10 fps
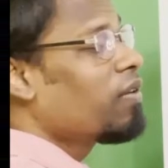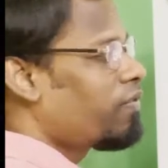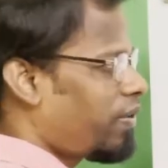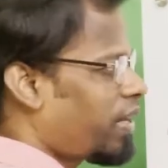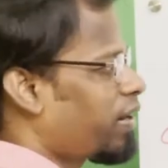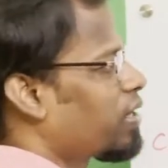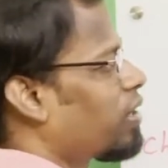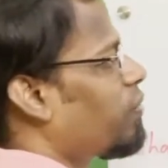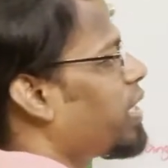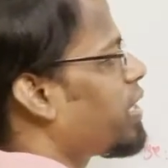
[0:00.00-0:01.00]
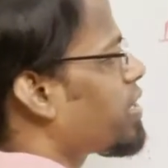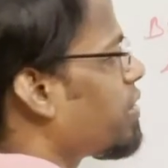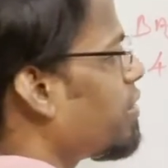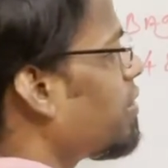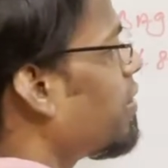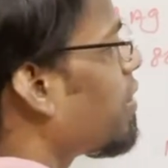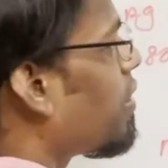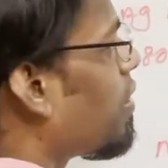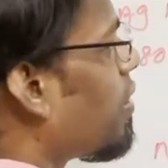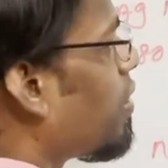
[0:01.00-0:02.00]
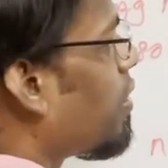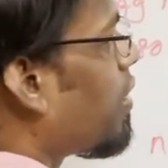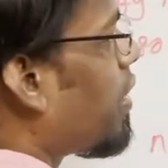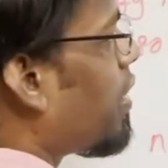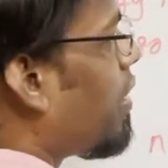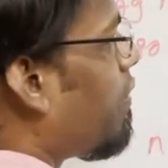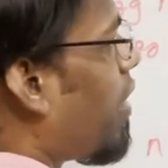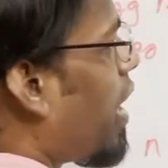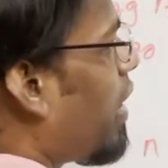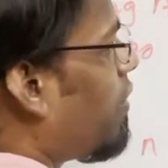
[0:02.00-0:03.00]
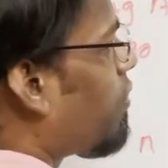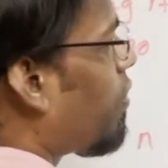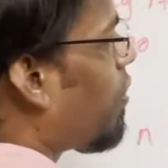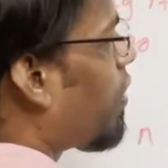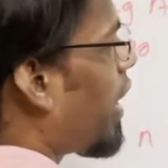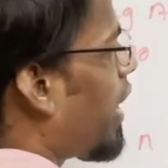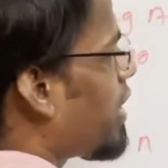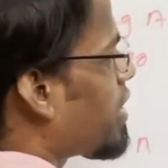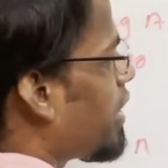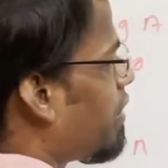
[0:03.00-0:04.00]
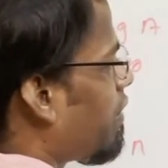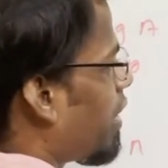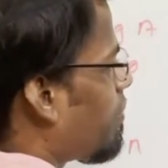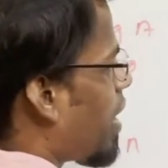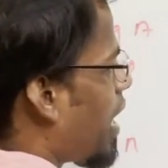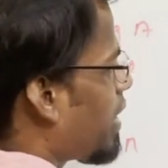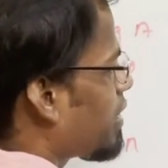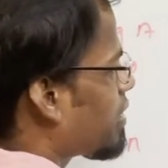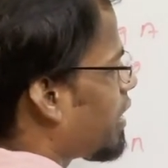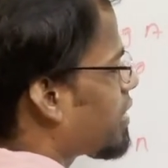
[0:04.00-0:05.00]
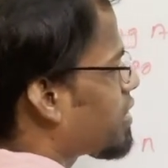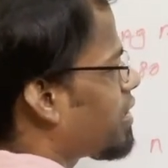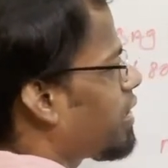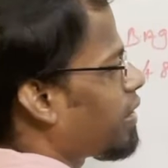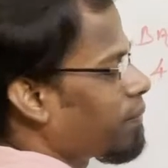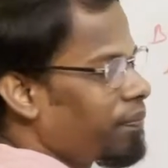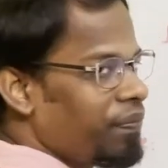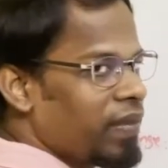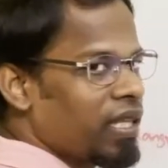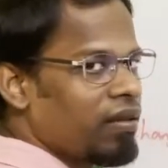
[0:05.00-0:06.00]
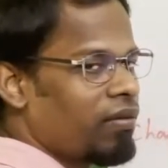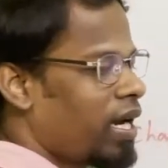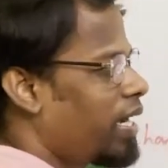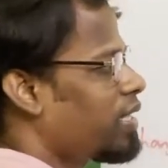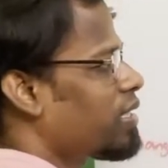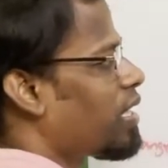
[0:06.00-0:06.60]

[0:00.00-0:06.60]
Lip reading: Very good, we need to divide 480 divided by 60, right?